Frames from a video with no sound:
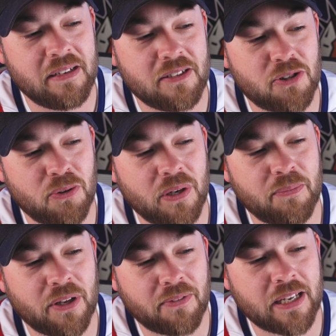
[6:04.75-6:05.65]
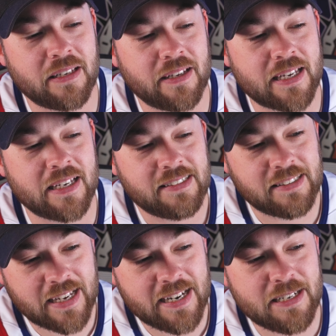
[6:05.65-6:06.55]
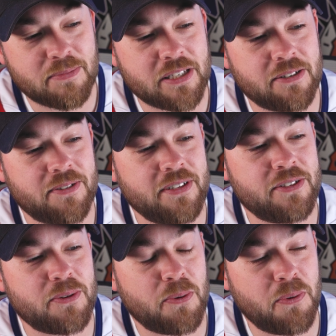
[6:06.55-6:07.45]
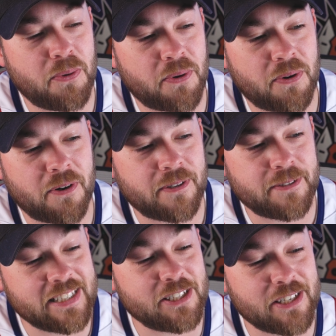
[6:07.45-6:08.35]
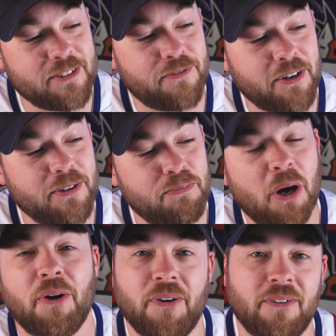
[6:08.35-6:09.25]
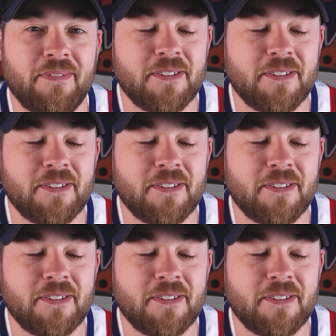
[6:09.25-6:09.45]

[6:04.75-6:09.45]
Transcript: So I'm thinking like stadium series, or it's very modern.